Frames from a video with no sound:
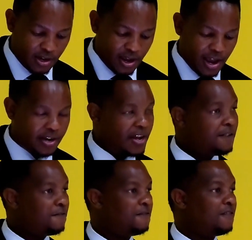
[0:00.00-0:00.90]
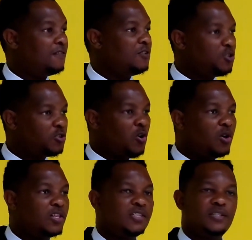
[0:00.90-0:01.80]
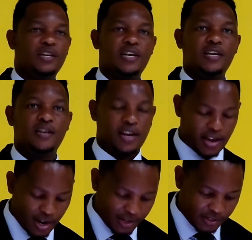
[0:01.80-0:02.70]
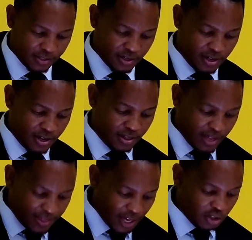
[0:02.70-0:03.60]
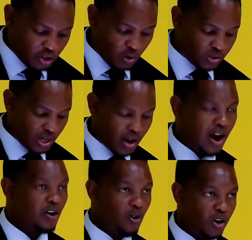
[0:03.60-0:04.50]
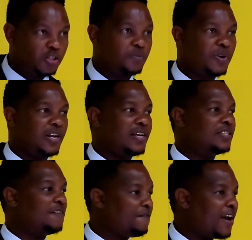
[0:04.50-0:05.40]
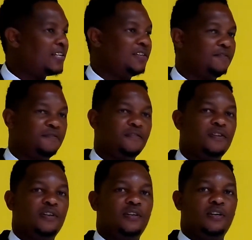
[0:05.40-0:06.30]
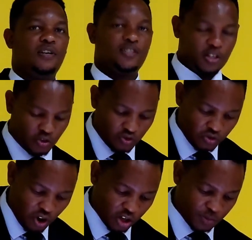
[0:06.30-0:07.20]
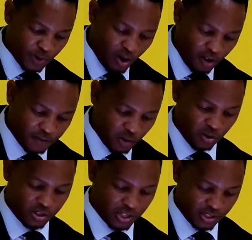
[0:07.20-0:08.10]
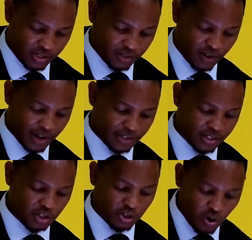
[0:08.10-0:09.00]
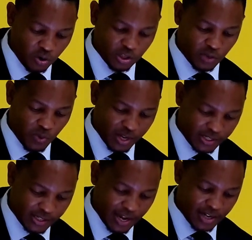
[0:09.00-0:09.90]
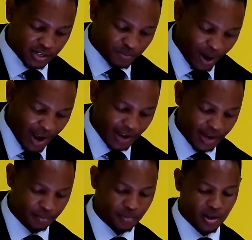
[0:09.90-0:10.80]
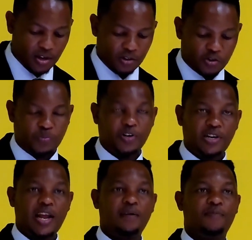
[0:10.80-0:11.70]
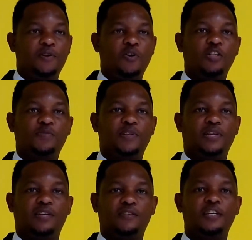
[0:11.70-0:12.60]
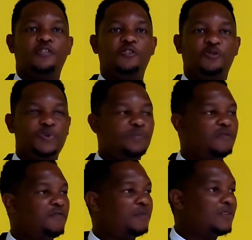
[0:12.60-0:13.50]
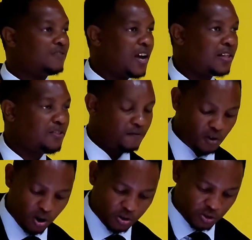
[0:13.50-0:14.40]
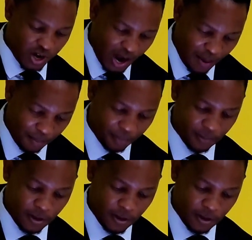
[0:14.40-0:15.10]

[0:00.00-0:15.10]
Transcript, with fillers: And if you saw these three in us, then that shows that our gospel is effective. It is the true gospel of the Lord Jesus Christ. It shows that we are sent by Him to proclaim the gospel that rescues people from the wrath of God to come.